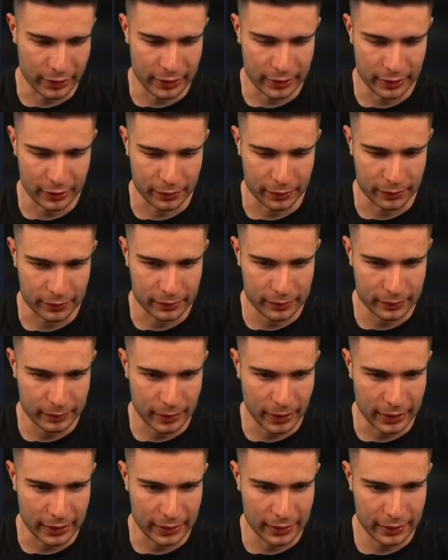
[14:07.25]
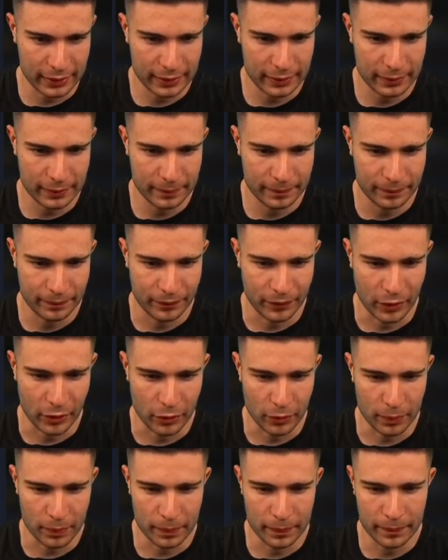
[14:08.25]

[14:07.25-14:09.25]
So, please. Nope.